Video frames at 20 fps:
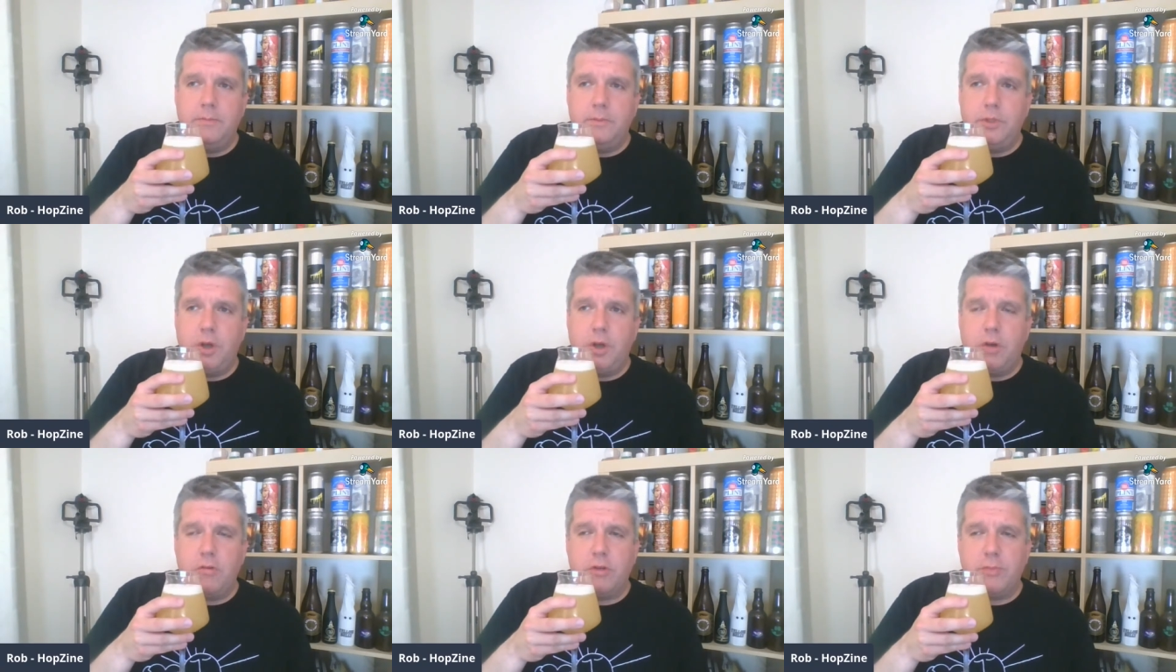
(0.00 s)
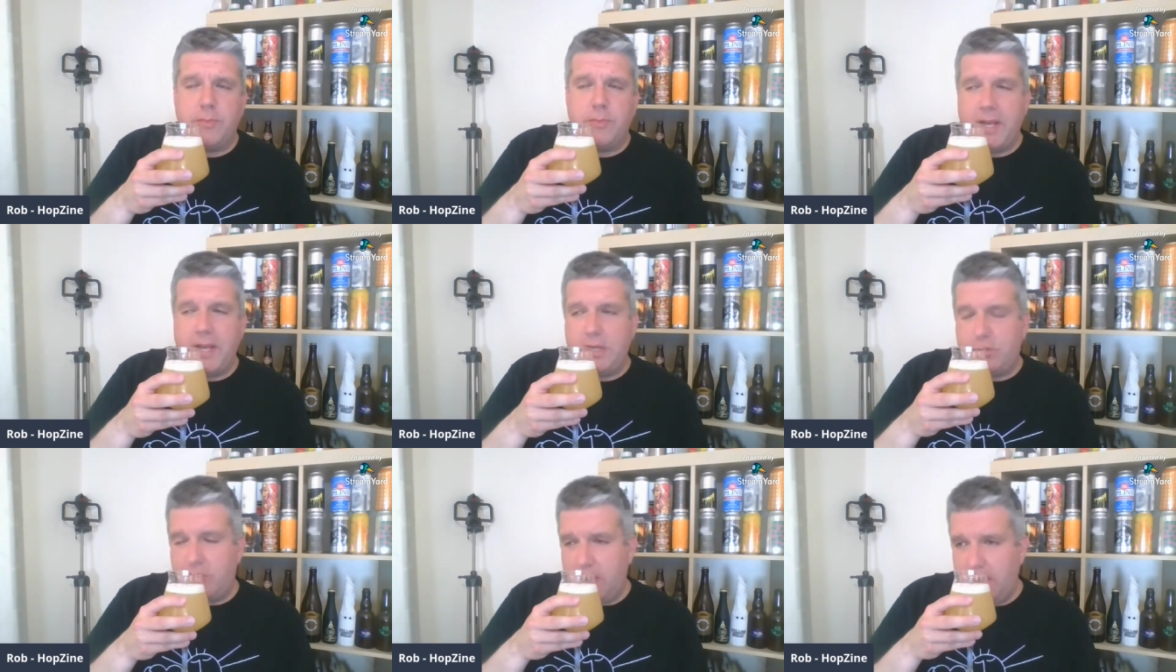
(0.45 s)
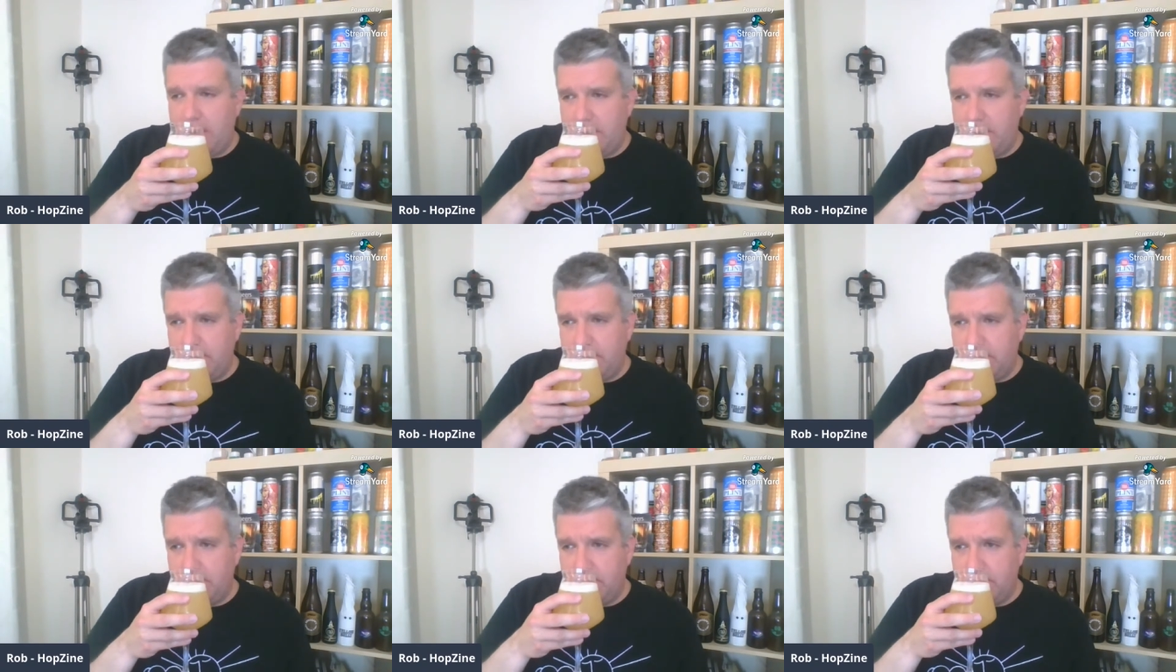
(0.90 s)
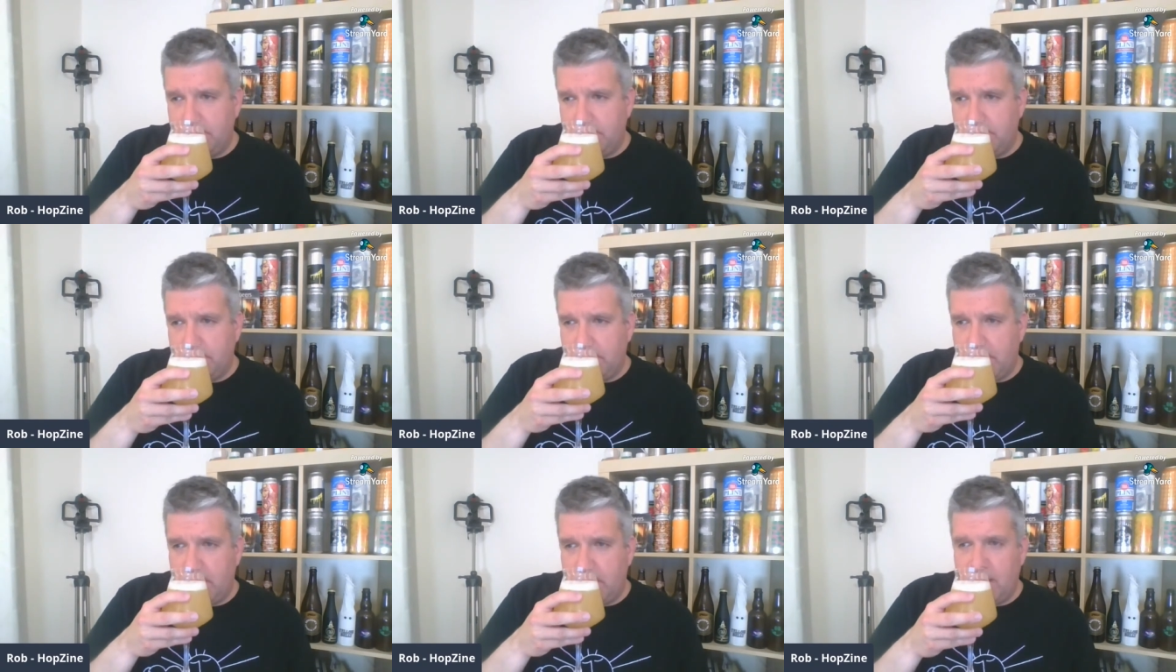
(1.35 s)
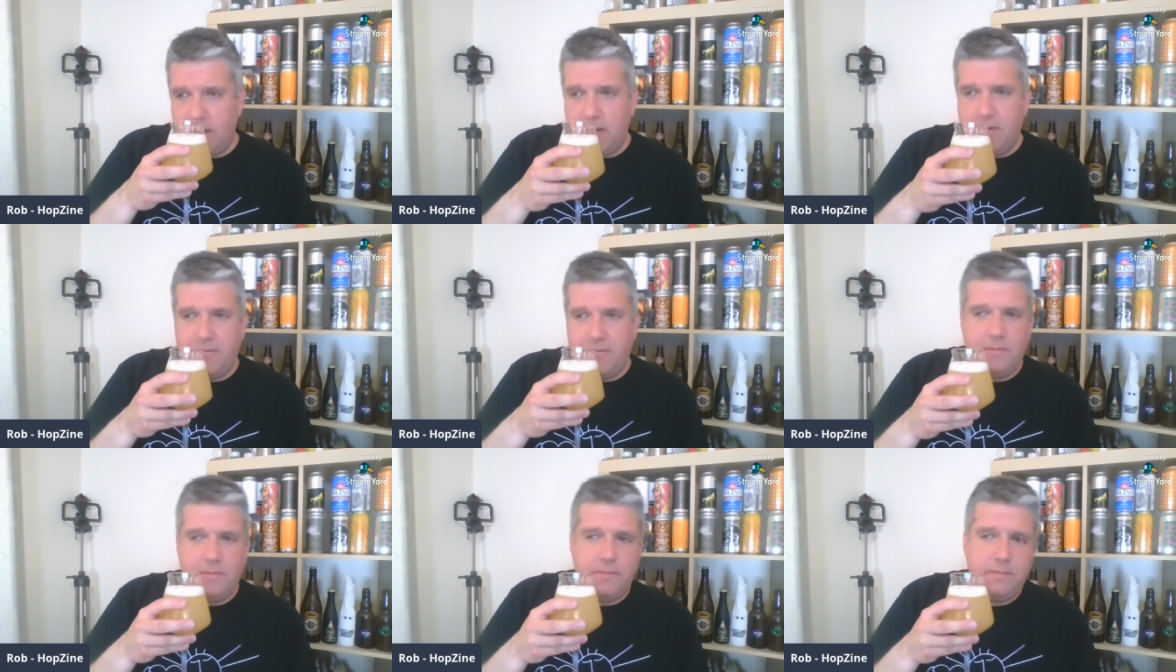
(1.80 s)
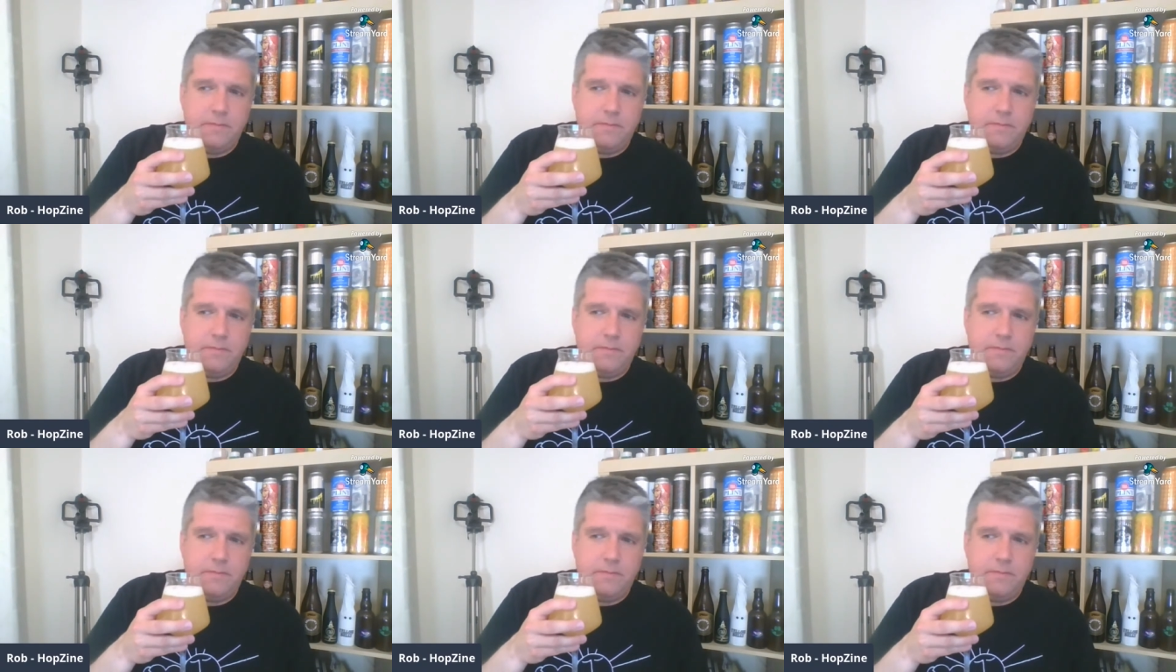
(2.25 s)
chocolate pastry kind of